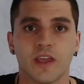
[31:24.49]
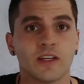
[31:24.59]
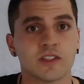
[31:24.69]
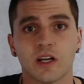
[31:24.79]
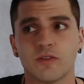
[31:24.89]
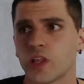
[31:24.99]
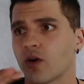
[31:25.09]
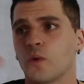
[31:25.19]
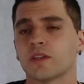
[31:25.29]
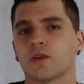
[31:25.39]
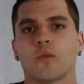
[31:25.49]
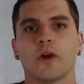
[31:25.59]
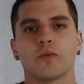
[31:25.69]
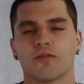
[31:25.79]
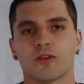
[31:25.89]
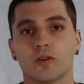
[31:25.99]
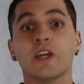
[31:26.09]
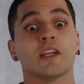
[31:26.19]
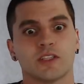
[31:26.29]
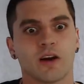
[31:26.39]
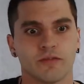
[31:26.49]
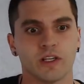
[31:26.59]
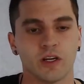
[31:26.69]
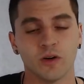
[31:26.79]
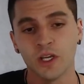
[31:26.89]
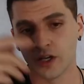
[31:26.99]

And it's not even like a weird, some weird referral link. It's our video.